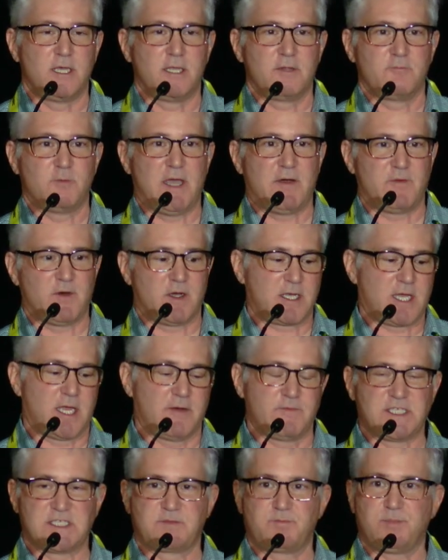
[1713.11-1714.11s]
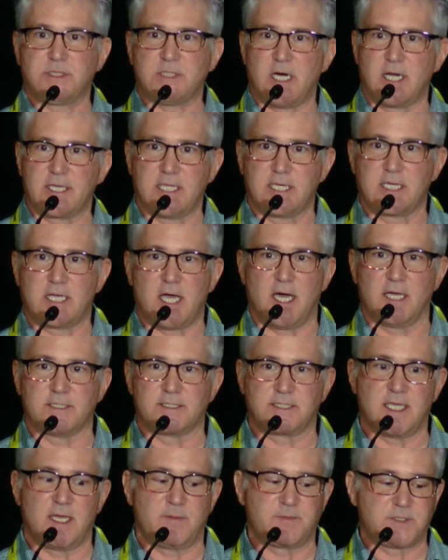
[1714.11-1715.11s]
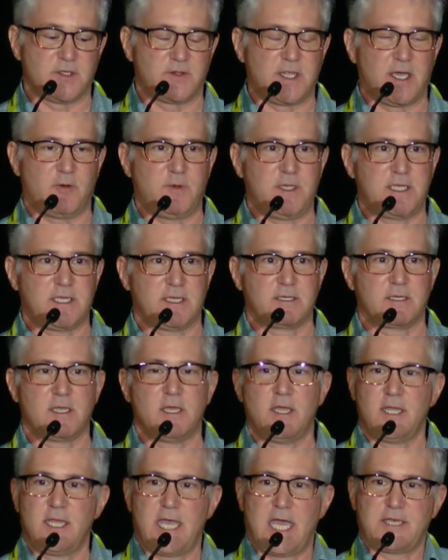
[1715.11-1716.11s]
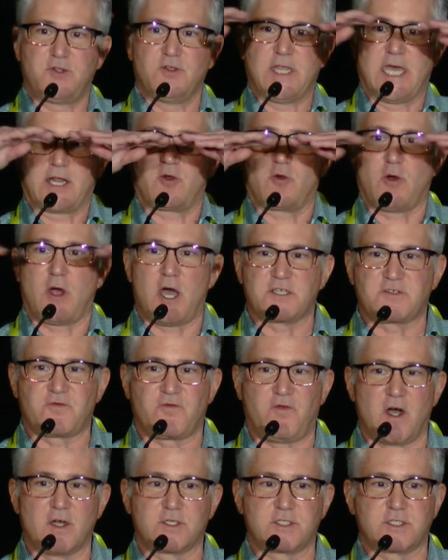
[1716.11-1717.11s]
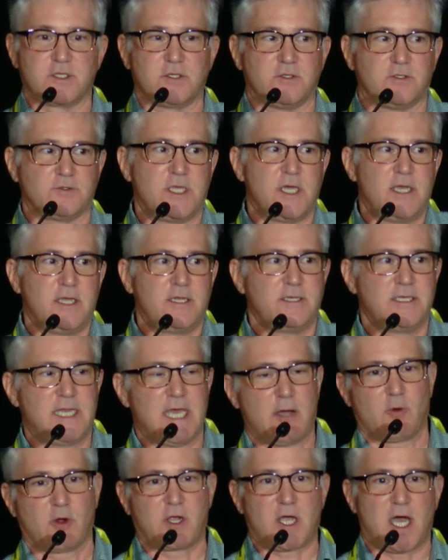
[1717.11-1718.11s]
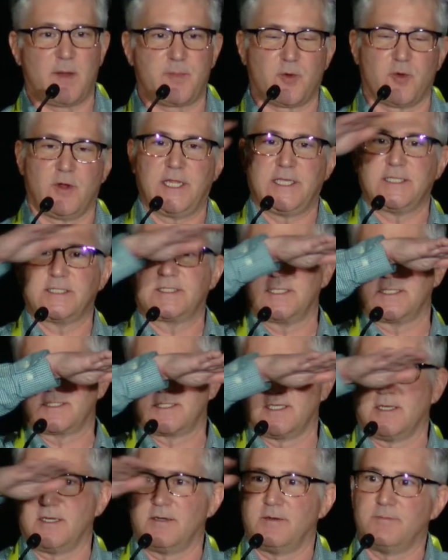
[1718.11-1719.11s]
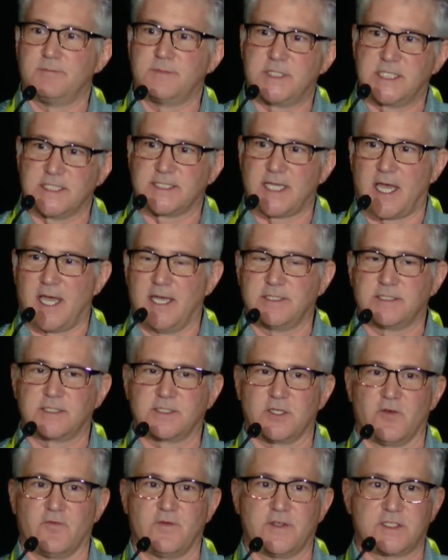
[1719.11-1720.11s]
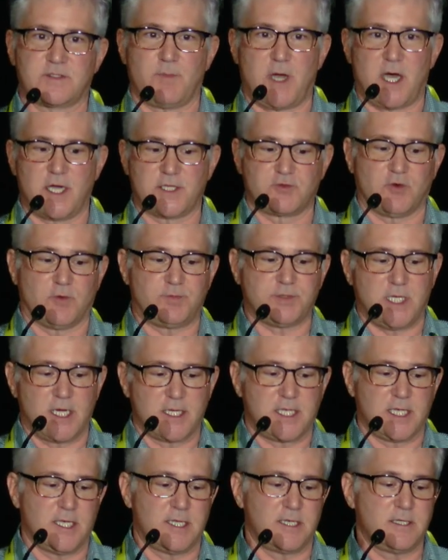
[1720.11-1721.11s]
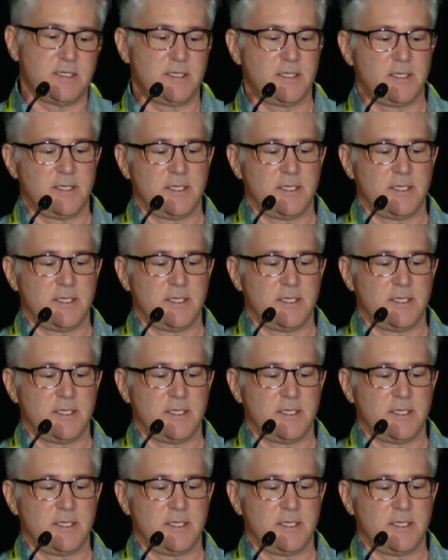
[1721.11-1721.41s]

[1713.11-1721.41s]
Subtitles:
We have kind of this plug-in concept so that we can do that cross-functional network operating system design service module plug-in.